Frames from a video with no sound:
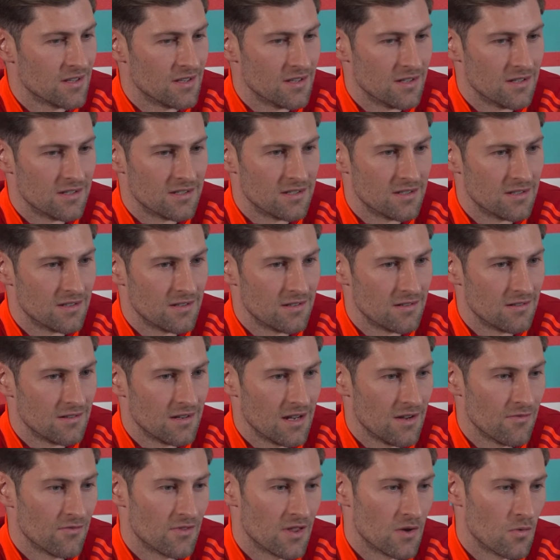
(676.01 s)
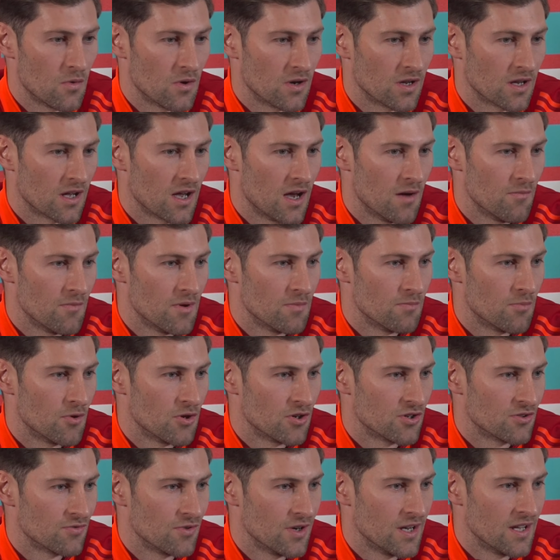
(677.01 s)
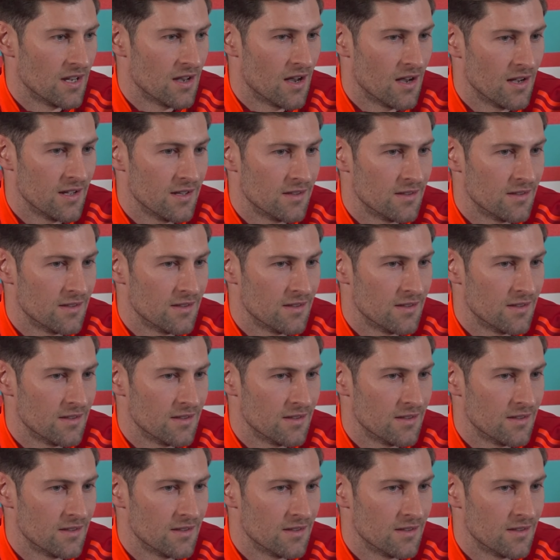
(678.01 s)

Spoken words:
And if they want to come and push really high,